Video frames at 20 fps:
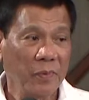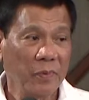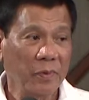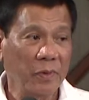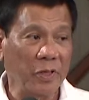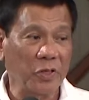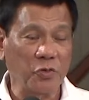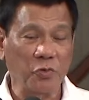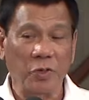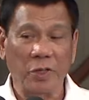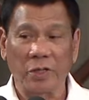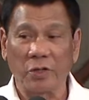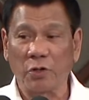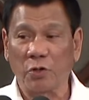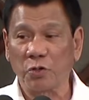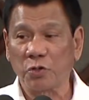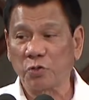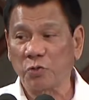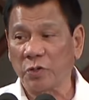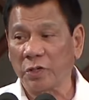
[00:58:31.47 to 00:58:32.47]
That's why
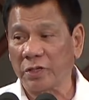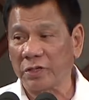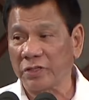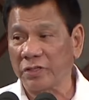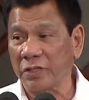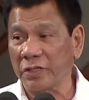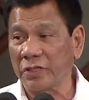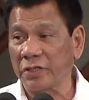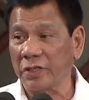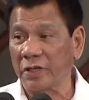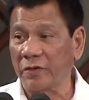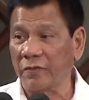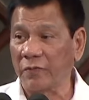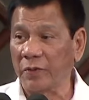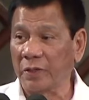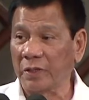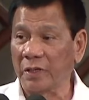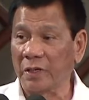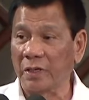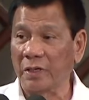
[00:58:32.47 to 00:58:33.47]
those who are resisting
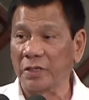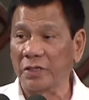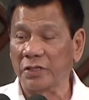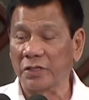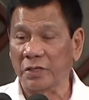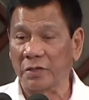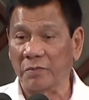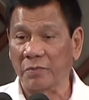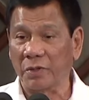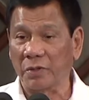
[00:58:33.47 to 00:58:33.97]
federalism,